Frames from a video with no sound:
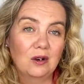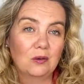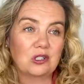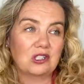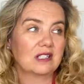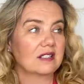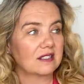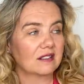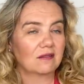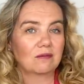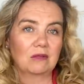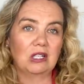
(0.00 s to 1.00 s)
which is,
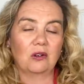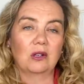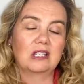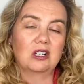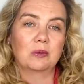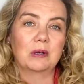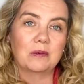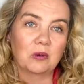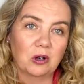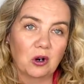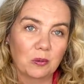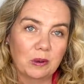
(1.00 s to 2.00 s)
you know, a little bit
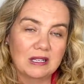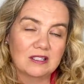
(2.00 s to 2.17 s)
more open.